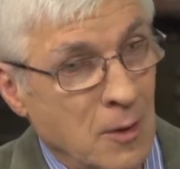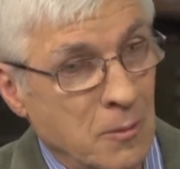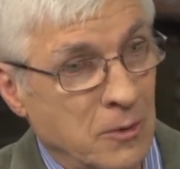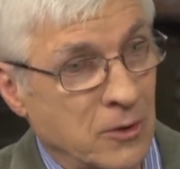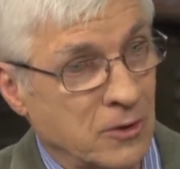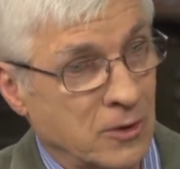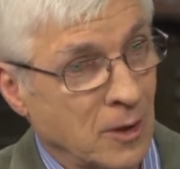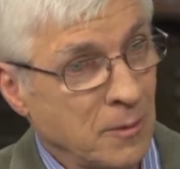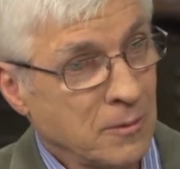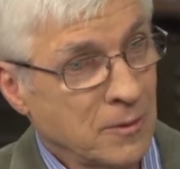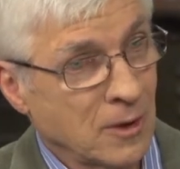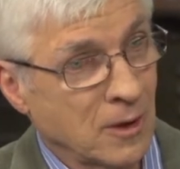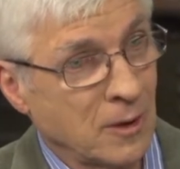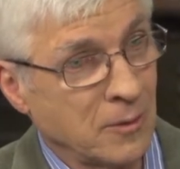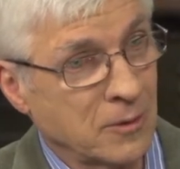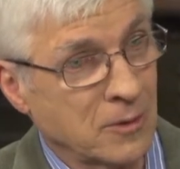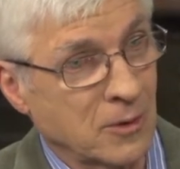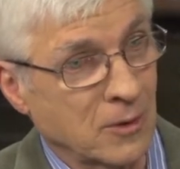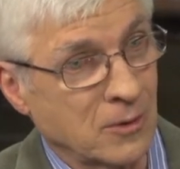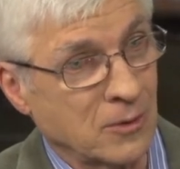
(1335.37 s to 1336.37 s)
But
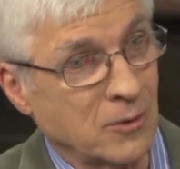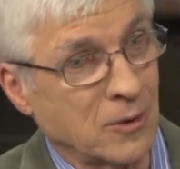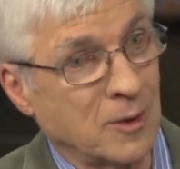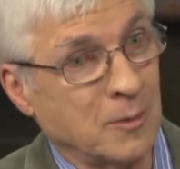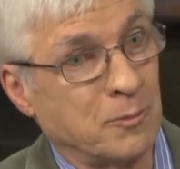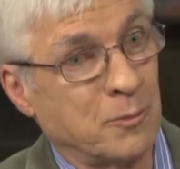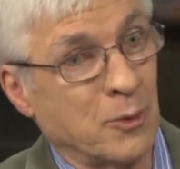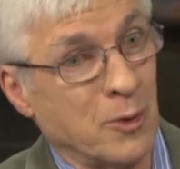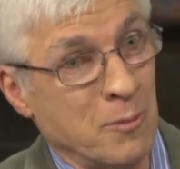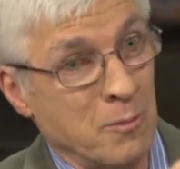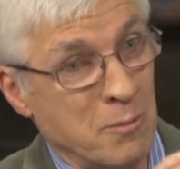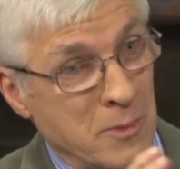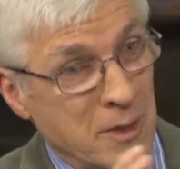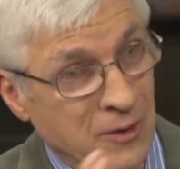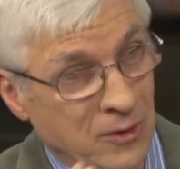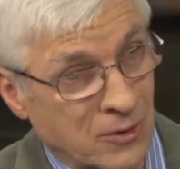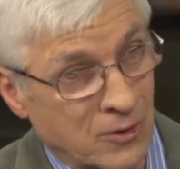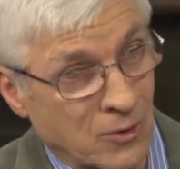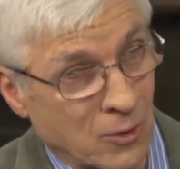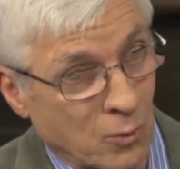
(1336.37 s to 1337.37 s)
sometimes the Lord
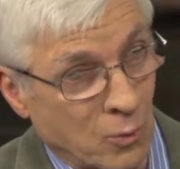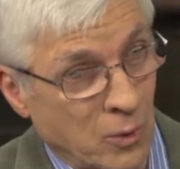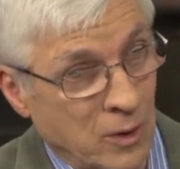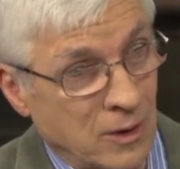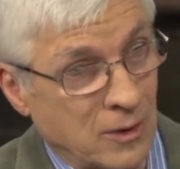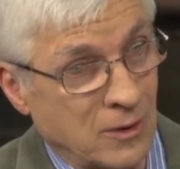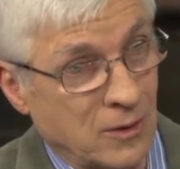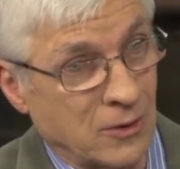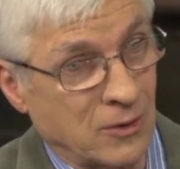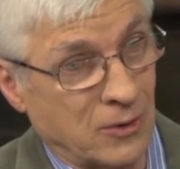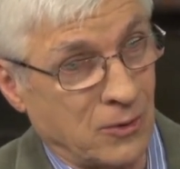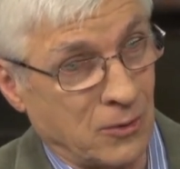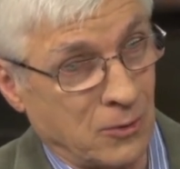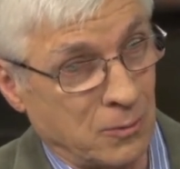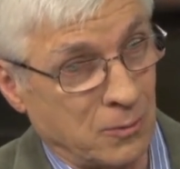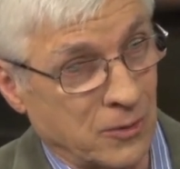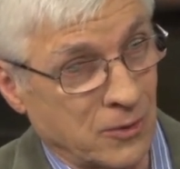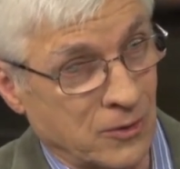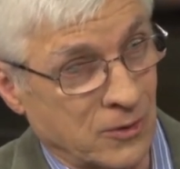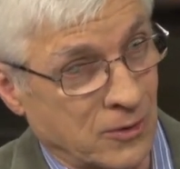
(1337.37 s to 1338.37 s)
permits the weakness to
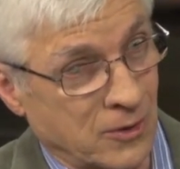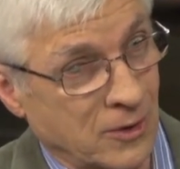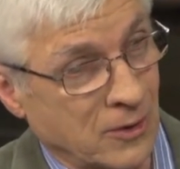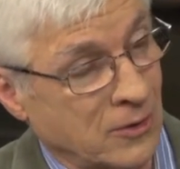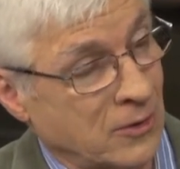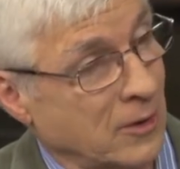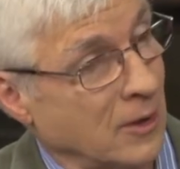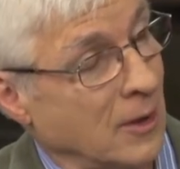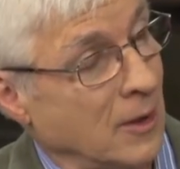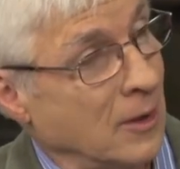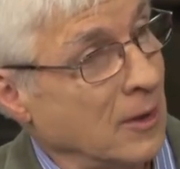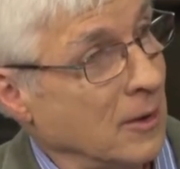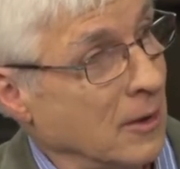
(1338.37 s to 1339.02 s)
persist